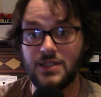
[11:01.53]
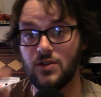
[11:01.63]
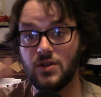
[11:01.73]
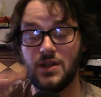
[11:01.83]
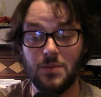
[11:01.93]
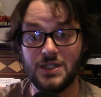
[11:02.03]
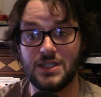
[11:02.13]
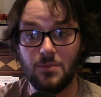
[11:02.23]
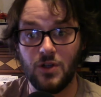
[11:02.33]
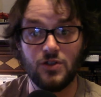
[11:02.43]
or somebody
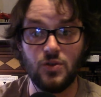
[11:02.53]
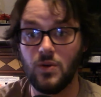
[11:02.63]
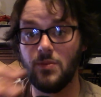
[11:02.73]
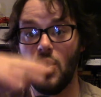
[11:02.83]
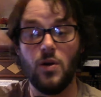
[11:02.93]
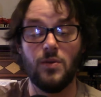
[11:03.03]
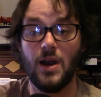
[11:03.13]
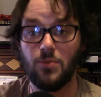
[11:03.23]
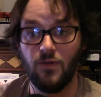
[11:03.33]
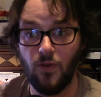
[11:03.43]
similar to him going
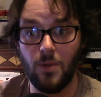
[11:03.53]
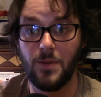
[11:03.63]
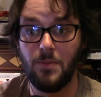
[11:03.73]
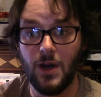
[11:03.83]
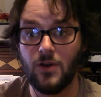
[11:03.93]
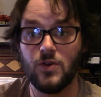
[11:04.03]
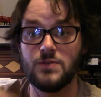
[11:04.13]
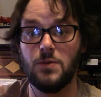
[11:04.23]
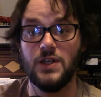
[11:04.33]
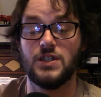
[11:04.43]
around performing miracles,
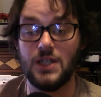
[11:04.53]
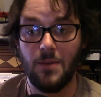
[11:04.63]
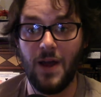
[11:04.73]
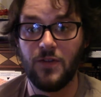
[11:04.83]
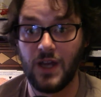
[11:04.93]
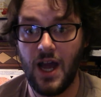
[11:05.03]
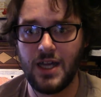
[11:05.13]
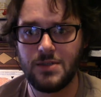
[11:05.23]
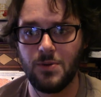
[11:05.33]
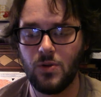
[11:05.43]
preaching about the
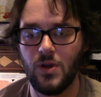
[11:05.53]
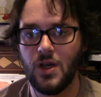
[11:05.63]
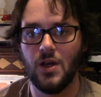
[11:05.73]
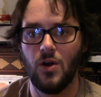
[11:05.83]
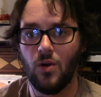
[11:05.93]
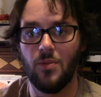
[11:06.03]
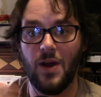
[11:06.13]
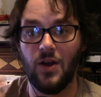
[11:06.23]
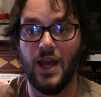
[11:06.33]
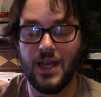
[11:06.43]
gospel or
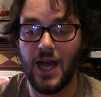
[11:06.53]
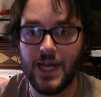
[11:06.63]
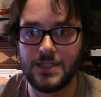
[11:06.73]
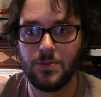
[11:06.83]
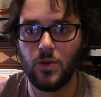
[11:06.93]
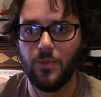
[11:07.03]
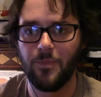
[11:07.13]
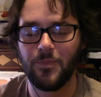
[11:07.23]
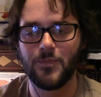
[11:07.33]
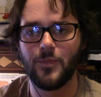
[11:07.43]
about a gospel.
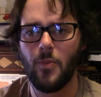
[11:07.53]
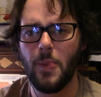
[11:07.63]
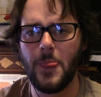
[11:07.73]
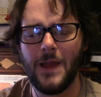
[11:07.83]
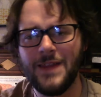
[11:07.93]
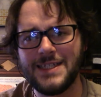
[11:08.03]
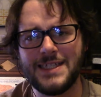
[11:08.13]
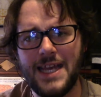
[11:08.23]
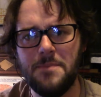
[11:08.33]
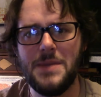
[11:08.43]
That
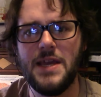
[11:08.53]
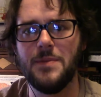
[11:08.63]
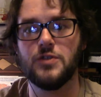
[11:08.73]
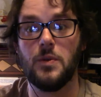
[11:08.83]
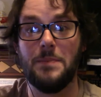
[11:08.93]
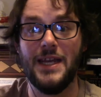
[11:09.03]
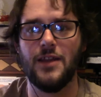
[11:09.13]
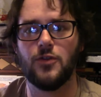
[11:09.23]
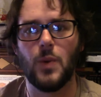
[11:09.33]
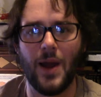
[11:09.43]
same meme is
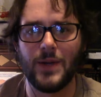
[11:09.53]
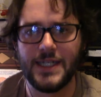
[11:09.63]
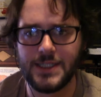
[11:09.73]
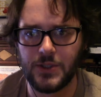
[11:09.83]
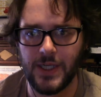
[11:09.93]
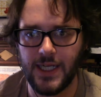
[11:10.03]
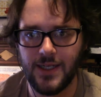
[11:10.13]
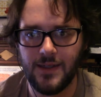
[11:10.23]
repeated throughout history